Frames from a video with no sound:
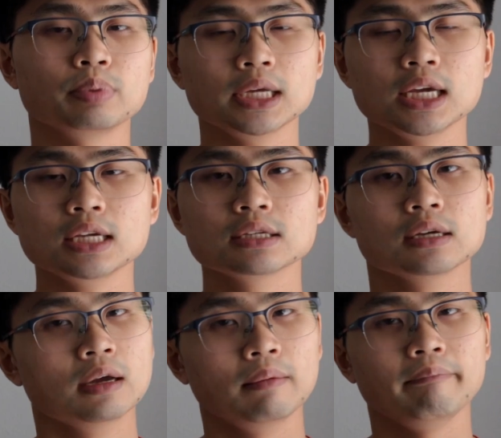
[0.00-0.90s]

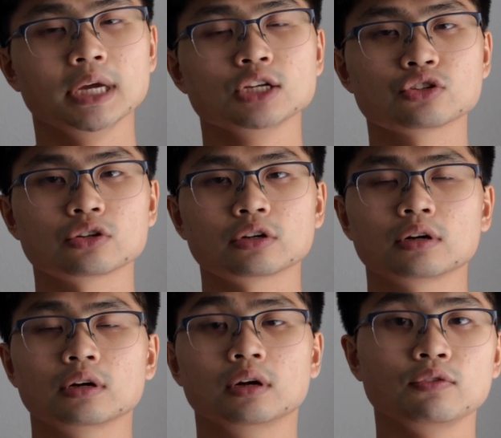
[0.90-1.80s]
please make
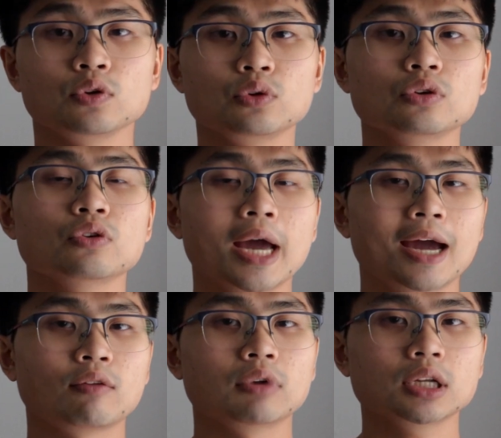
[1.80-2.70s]
sure if you do
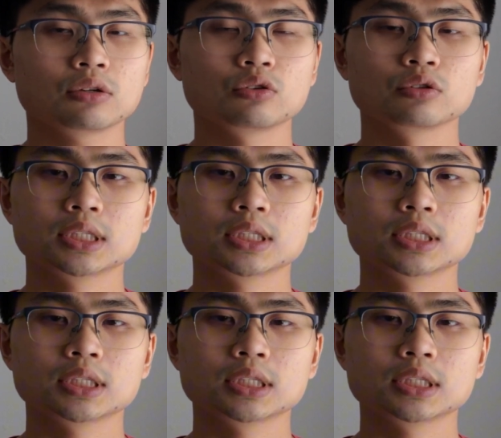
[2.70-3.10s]
have retinal